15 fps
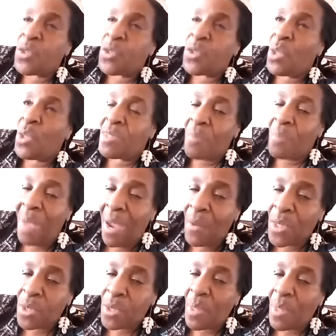so it's my
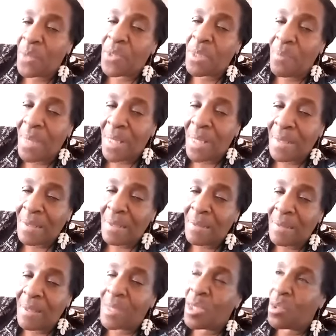
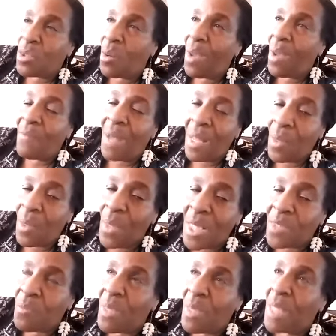responsibility. This is how I've
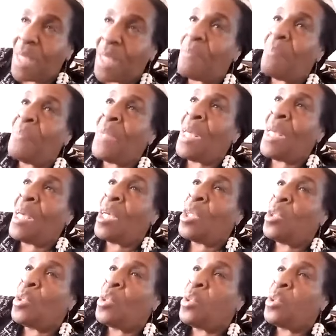always been
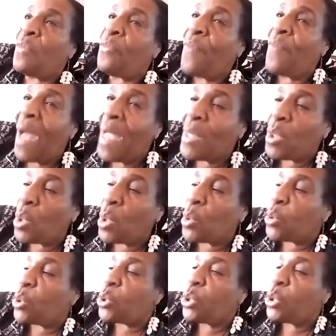to find
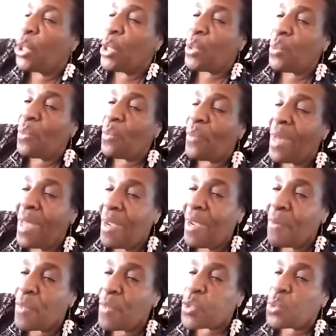out, to turn over
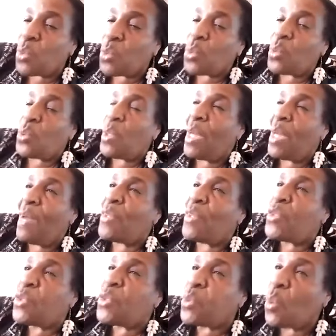every soul, every
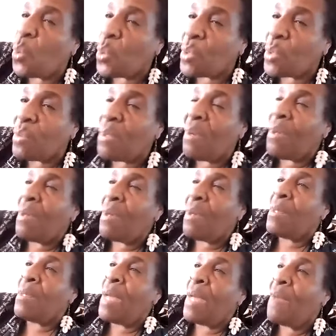stone,
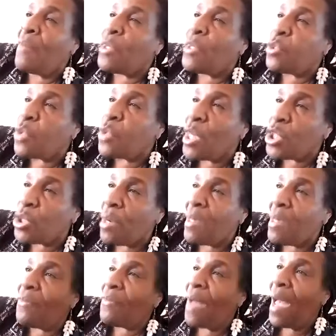every treasure.
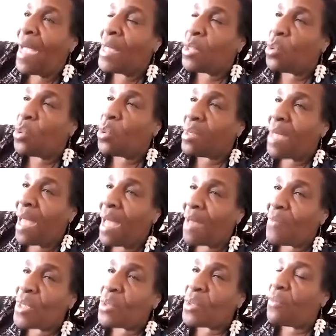If I don't
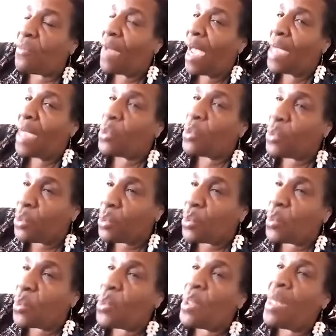have it or if I don't
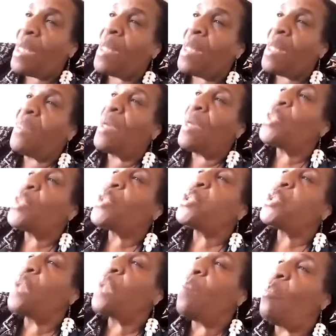know, there is
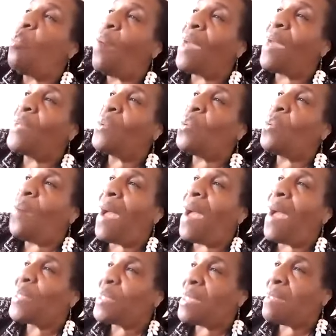someone who
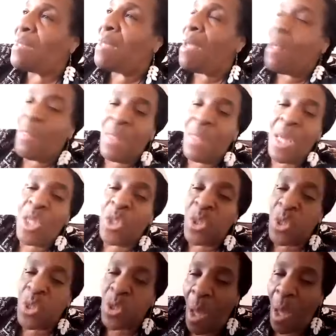has it. There's
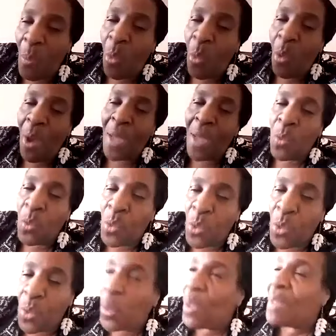someone
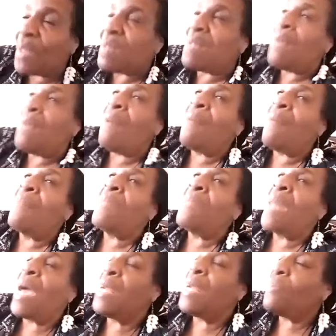who knows.
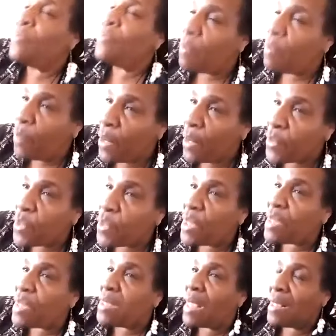And if the person
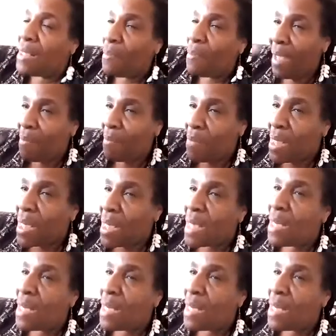is not in my immediate